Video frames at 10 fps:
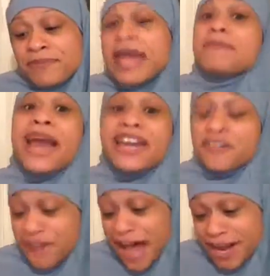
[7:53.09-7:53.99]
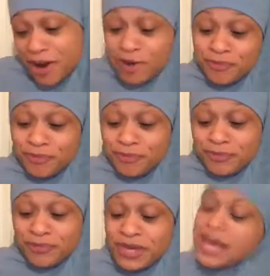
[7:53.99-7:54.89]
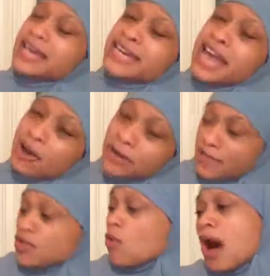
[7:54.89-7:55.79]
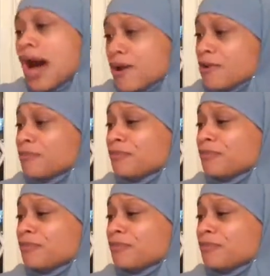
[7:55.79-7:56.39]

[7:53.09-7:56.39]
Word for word: He made a fire. He carried in the water.